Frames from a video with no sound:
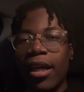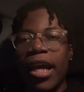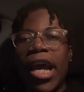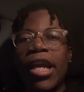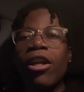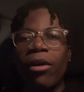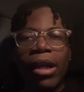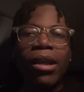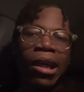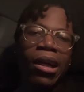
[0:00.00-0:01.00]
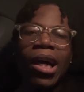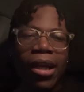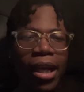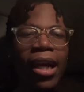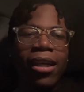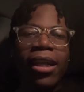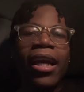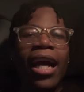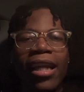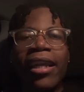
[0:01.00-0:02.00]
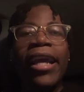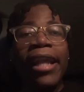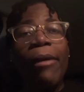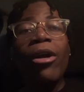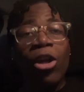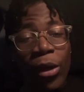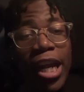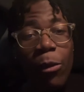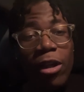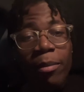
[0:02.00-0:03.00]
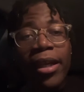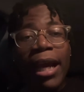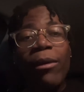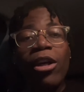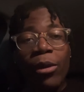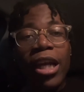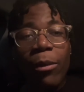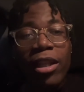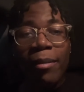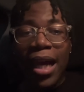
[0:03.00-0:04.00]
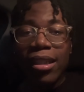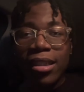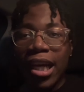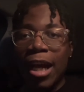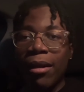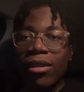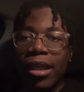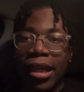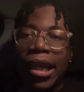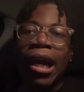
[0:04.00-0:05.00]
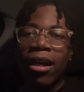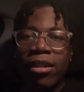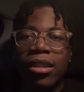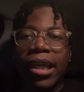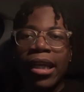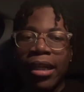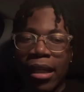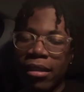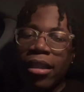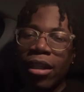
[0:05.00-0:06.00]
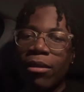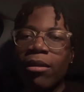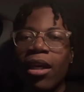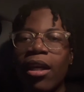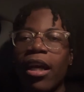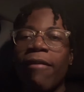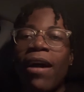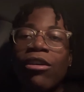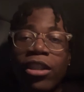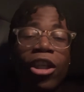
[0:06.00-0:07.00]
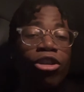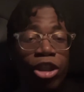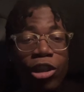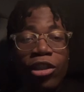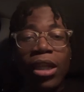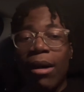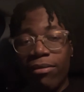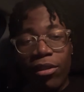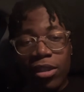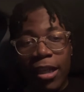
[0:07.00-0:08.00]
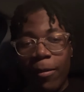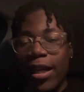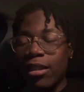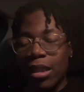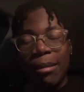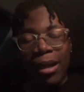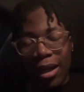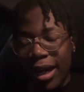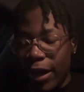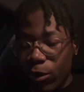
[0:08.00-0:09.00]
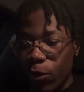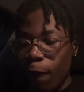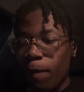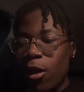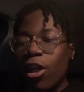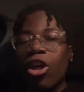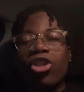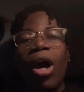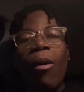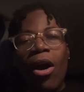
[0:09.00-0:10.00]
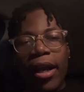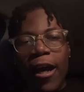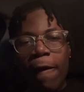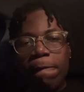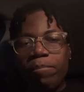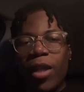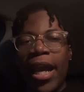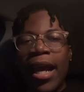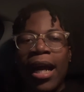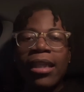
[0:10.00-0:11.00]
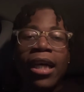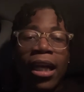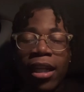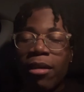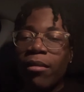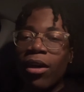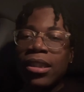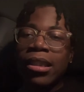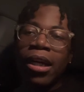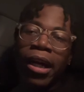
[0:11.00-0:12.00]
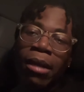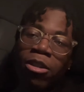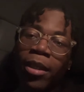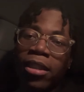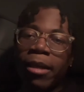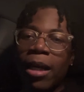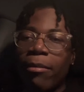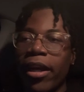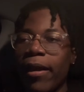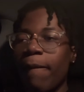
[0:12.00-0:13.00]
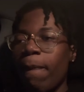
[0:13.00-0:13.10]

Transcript: And you know, they're like, oh, okay, like they were agreeing with me. They were agreeing with me at the time. They was like, yeah, I understand that. You know, if I was in your shoes, I would feel the same way. So I'm like, all right, cool. So I walk out and I let them know. I said, all right, I'm just about to take my break.